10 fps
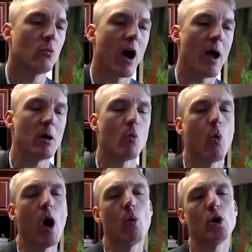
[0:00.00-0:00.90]
Well, I mean,
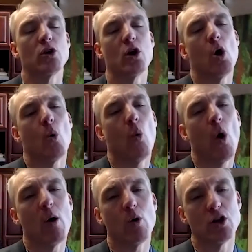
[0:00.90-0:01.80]
what
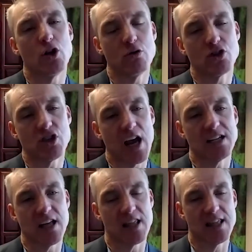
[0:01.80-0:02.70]
would you say
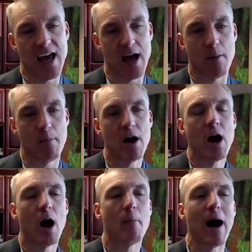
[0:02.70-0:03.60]
to them
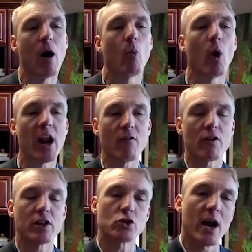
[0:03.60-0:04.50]
about whatever
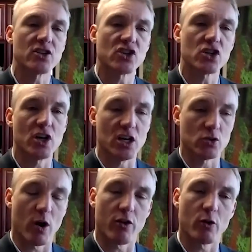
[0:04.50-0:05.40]
the transition is,
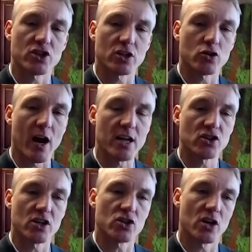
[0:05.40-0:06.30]
whether it's a
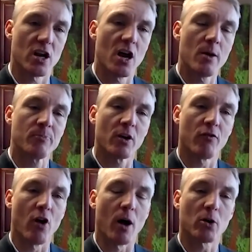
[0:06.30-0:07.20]
transition
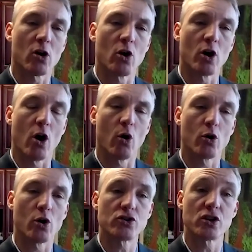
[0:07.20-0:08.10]
from current
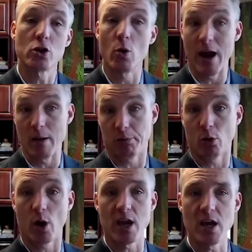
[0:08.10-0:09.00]
owners to
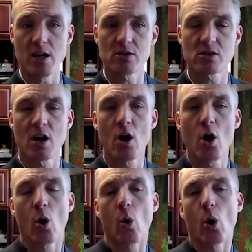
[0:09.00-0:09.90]
employees,
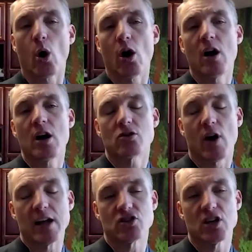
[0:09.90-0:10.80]
or
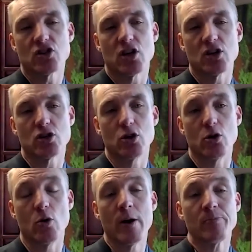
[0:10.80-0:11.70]
transition to